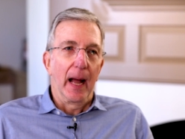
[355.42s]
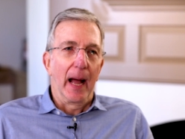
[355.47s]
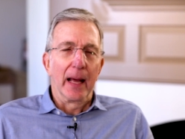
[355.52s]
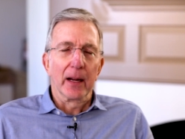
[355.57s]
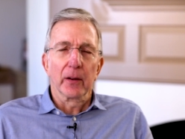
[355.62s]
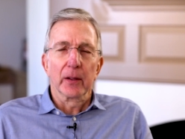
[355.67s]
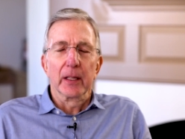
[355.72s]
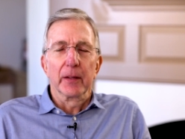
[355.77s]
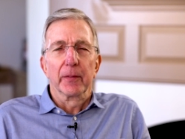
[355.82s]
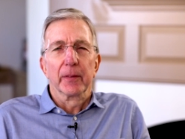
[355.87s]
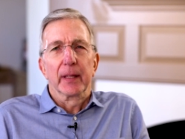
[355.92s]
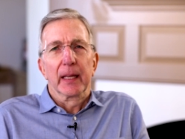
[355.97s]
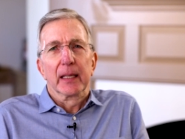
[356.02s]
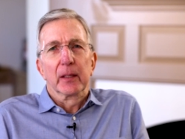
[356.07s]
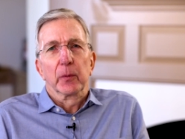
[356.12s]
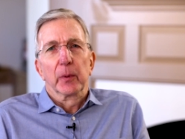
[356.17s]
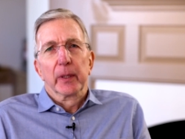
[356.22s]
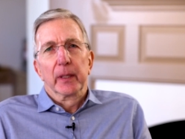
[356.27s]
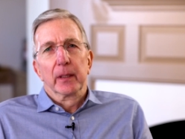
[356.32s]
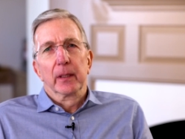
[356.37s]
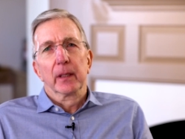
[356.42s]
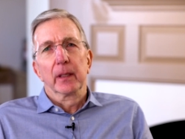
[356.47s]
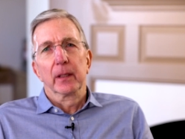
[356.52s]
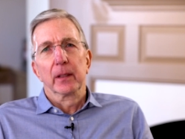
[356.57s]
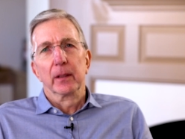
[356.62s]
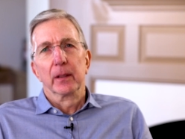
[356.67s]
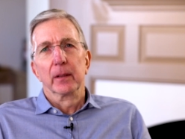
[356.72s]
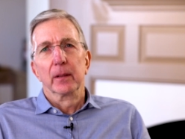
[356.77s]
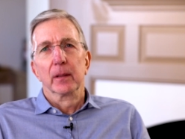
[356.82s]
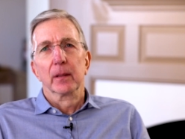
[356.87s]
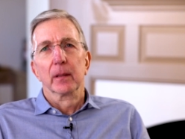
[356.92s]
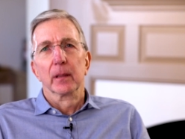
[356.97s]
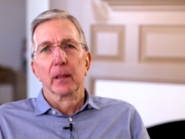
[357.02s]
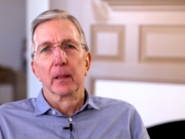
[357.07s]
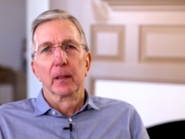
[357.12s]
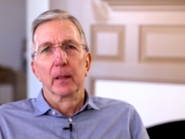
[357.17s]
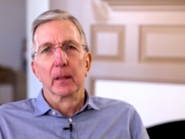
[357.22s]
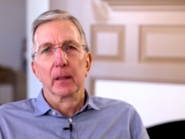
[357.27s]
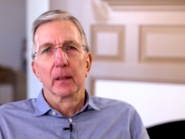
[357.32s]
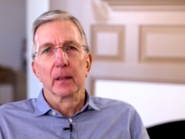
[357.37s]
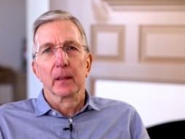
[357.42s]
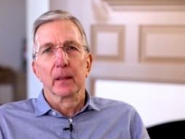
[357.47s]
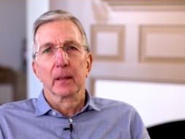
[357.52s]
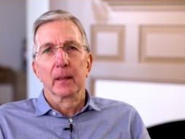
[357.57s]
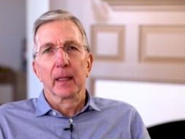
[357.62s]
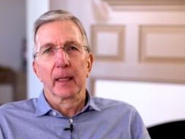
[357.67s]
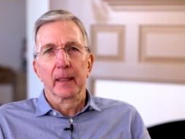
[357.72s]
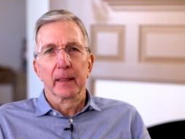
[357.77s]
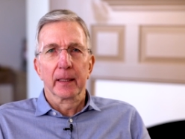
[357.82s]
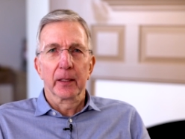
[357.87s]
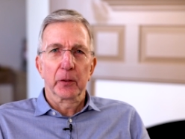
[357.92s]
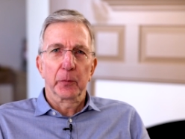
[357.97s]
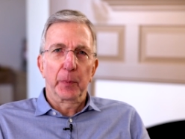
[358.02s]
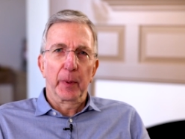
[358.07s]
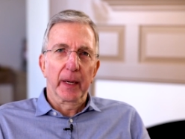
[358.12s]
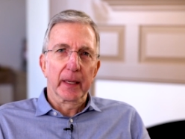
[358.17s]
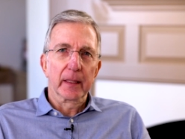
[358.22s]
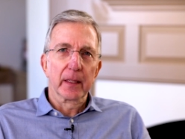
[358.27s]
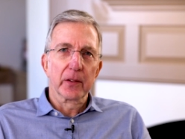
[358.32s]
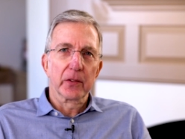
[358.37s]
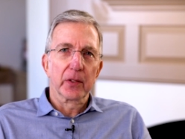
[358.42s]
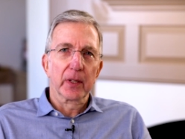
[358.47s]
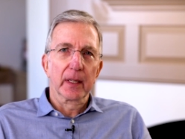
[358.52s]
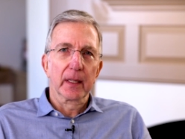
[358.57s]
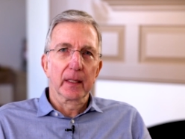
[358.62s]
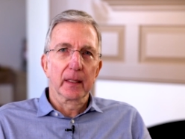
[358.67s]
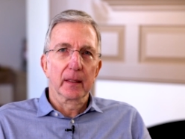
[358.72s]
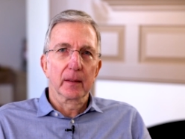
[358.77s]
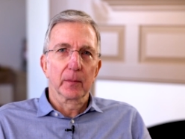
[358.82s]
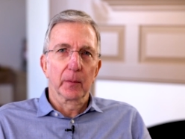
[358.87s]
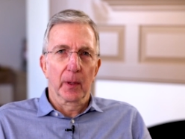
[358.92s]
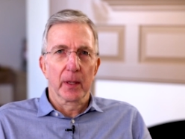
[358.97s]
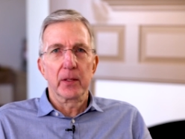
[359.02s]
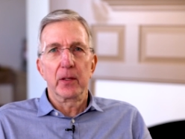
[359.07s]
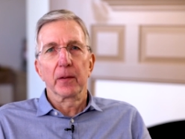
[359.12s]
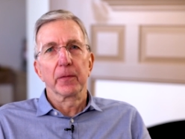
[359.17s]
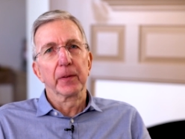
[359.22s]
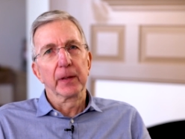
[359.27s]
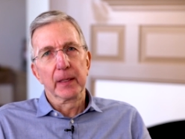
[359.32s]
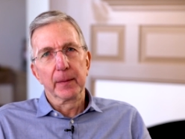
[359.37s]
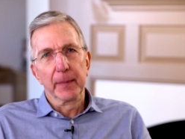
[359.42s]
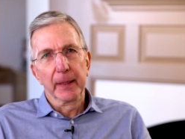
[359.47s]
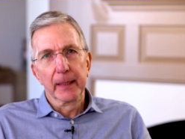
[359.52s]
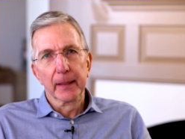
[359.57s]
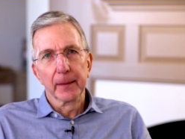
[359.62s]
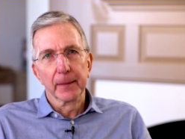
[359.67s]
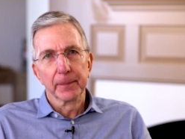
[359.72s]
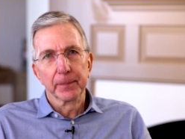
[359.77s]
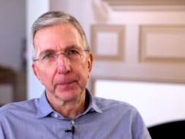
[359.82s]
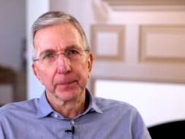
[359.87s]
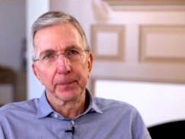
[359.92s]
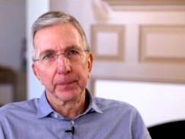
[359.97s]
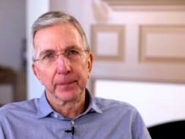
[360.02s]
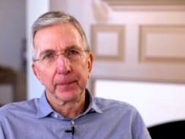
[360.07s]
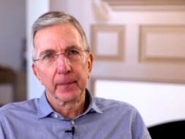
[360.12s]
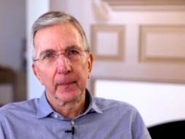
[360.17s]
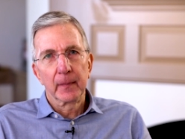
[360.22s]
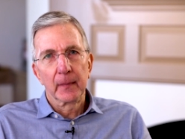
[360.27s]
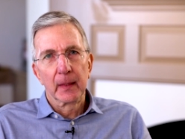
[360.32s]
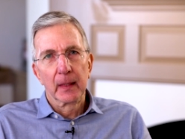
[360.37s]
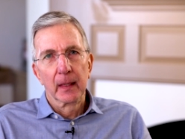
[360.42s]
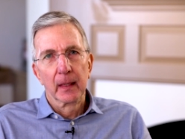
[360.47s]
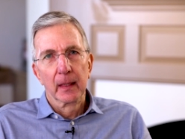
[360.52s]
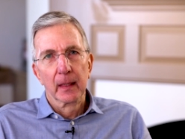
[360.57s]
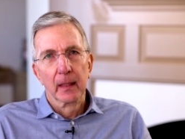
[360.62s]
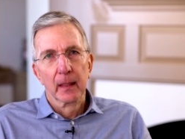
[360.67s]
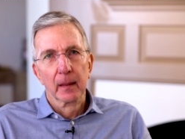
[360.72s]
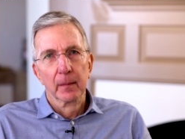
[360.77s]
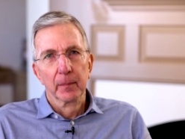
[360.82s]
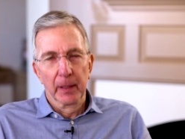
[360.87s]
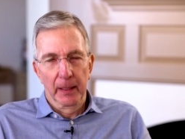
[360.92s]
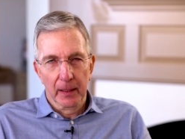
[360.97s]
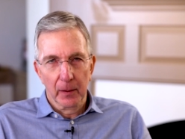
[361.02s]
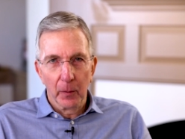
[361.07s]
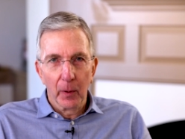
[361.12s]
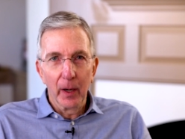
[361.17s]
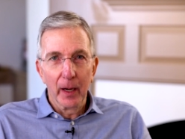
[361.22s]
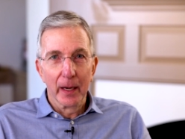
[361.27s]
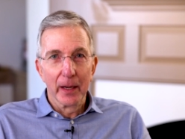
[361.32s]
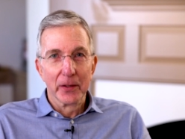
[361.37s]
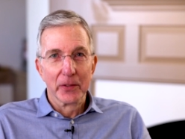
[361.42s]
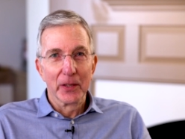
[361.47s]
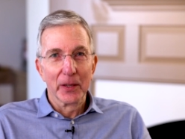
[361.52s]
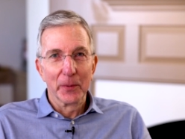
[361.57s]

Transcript: I don't even think we knew that this pregnancy was a female, but it was.